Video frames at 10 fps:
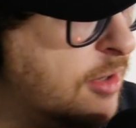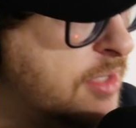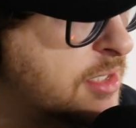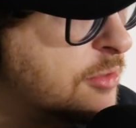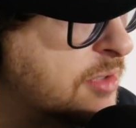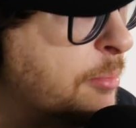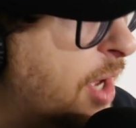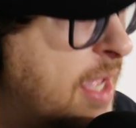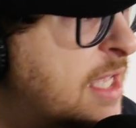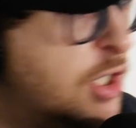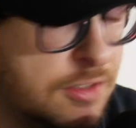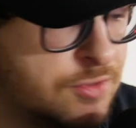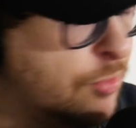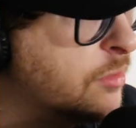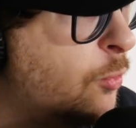these two things. But he could have
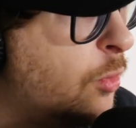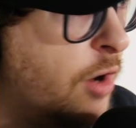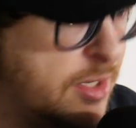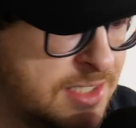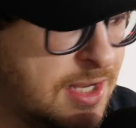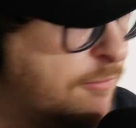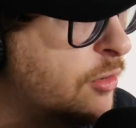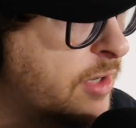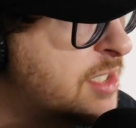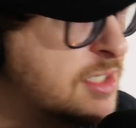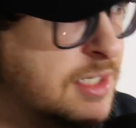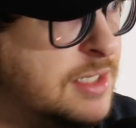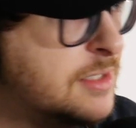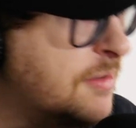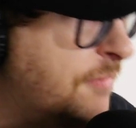shortened the war on several occasions,
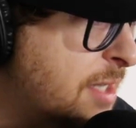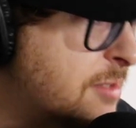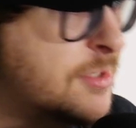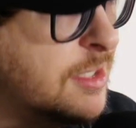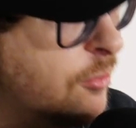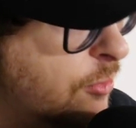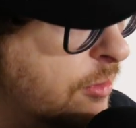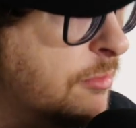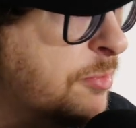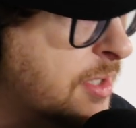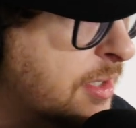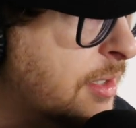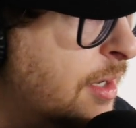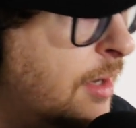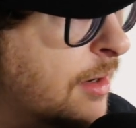and his advice was ignored repeatedly.